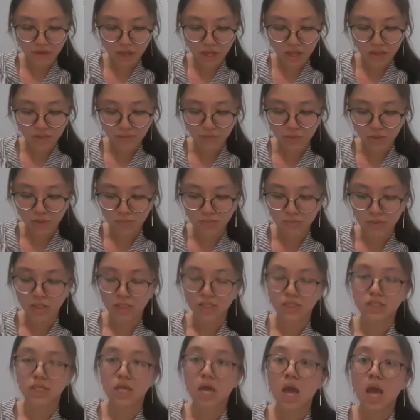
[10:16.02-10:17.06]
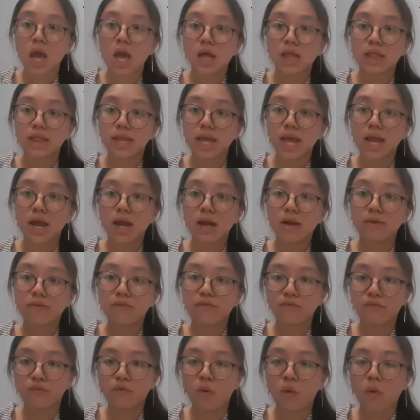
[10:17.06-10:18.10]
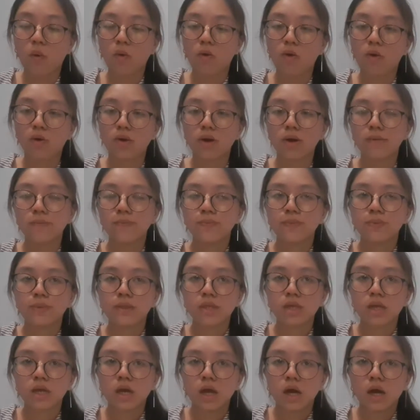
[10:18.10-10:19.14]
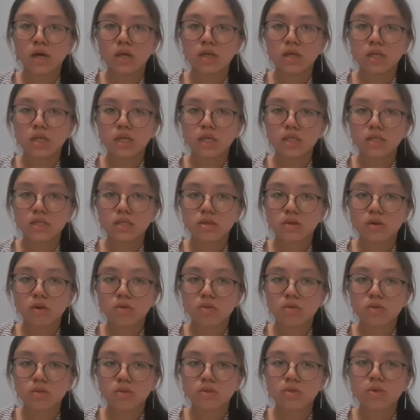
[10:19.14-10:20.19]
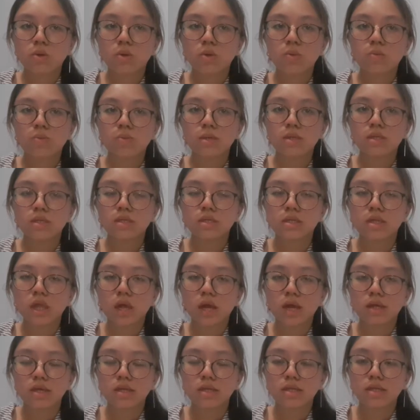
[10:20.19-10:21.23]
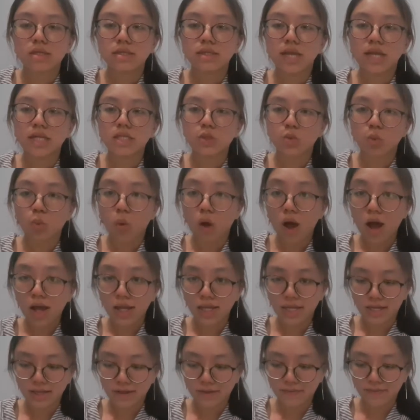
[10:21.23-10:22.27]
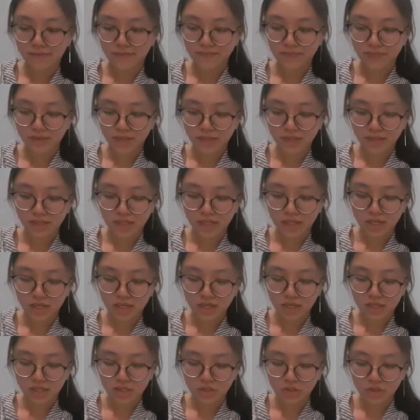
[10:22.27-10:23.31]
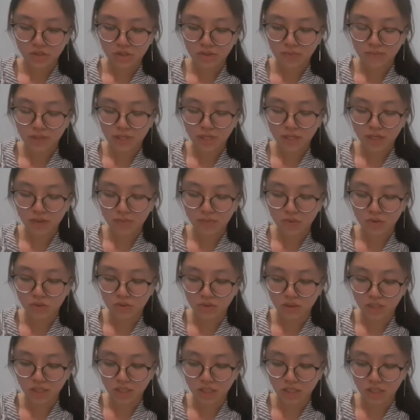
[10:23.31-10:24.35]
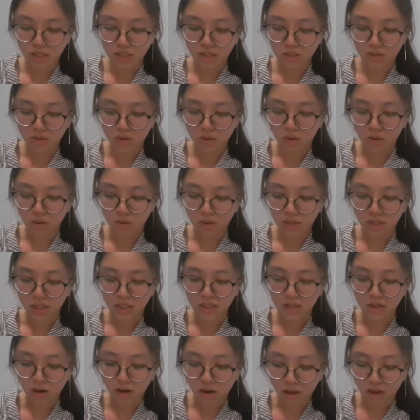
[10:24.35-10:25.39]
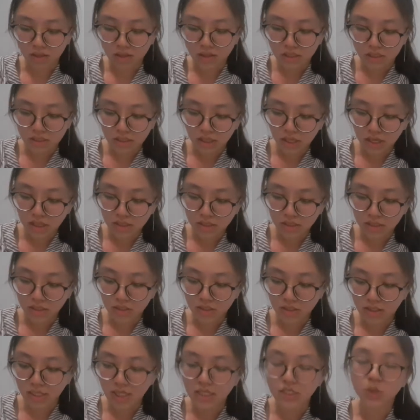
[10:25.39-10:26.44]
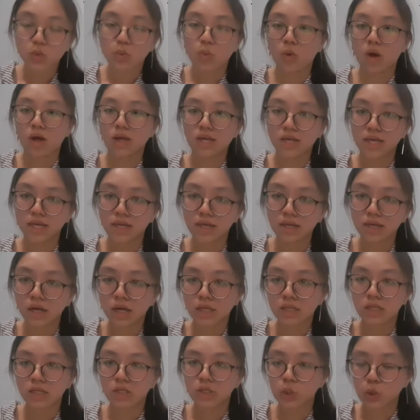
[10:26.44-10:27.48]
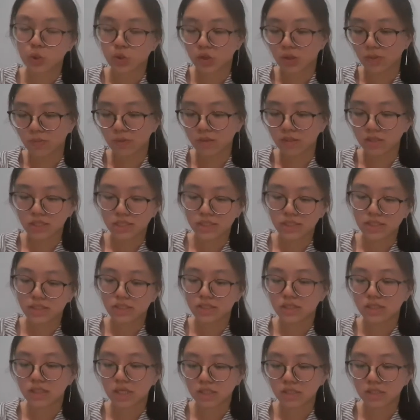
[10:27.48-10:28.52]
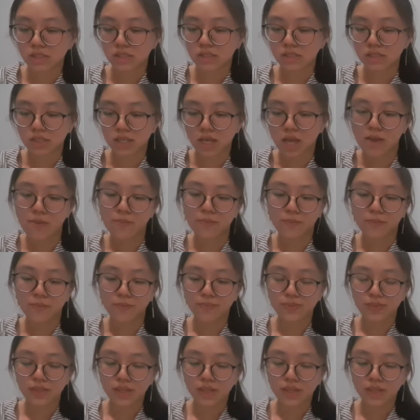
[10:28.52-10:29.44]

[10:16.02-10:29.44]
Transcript: adverb is therefore. It also means like that's why. Jeremy kept talking in class, that's why he got in trouble. Just the same.